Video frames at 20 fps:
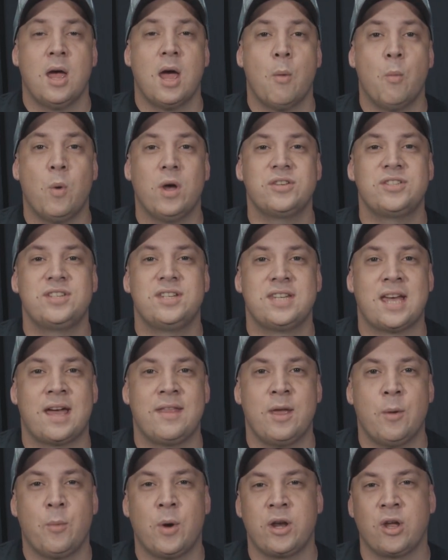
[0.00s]
And whilst you're
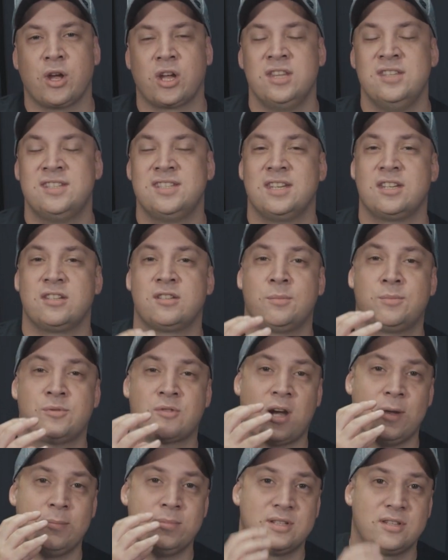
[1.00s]
down there, why not consider
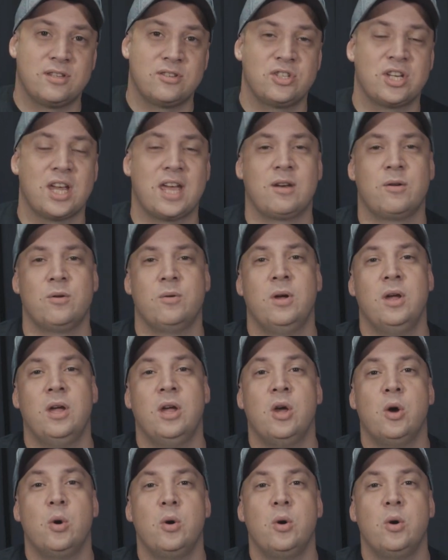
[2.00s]
subscribing to the channel